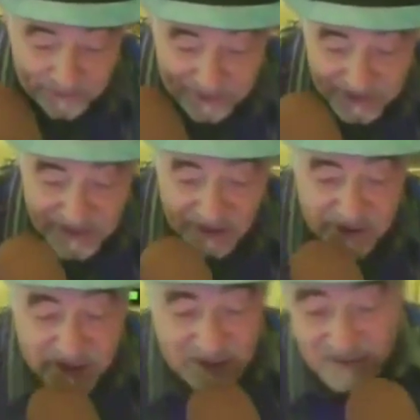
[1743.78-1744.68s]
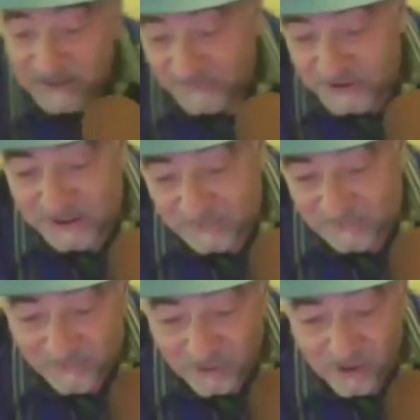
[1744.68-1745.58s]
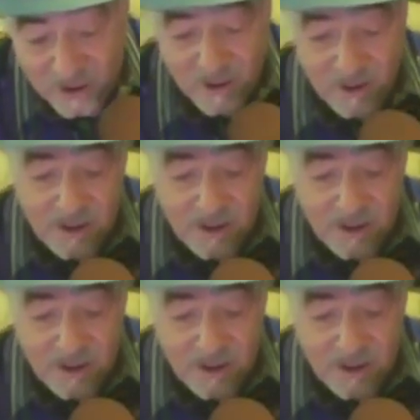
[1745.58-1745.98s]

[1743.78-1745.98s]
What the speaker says: because they're scared. As I've said before,